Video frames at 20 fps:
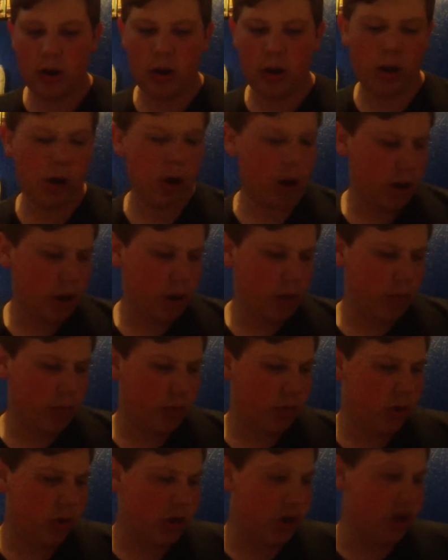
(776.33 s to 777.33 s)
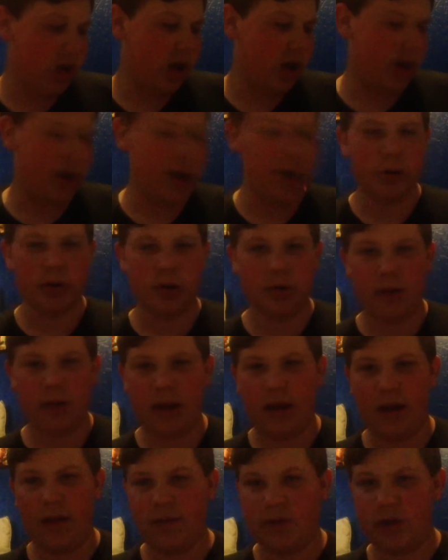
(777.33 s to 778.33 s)
And then I also
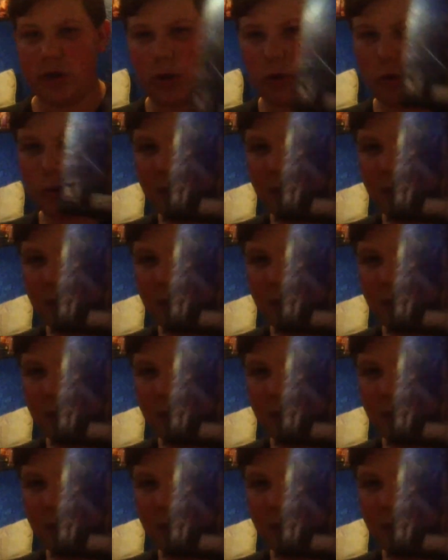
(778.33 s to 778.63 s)
have Star Wars